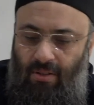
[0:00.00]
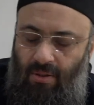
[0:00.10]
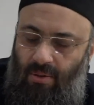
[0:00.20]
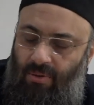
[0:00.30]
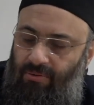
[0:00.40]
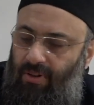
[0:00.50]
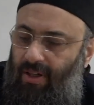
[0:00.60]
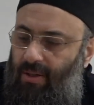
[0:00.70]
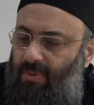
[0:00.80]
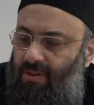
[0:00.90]

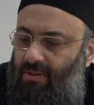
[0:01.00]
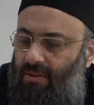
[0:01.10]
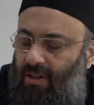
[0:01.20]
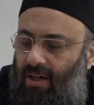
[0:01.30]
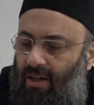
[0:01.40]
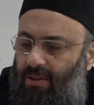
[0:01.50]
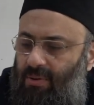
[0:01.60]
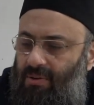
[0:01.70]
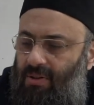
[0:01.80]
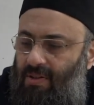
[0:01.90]
kuffar, but I
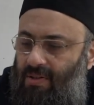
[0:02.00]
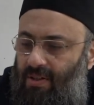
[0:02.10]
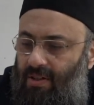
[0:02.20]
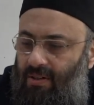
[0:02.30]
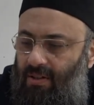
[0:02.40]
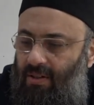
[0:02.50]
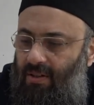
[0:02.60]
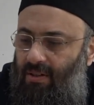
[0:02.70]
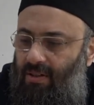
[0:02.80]
don't necessarily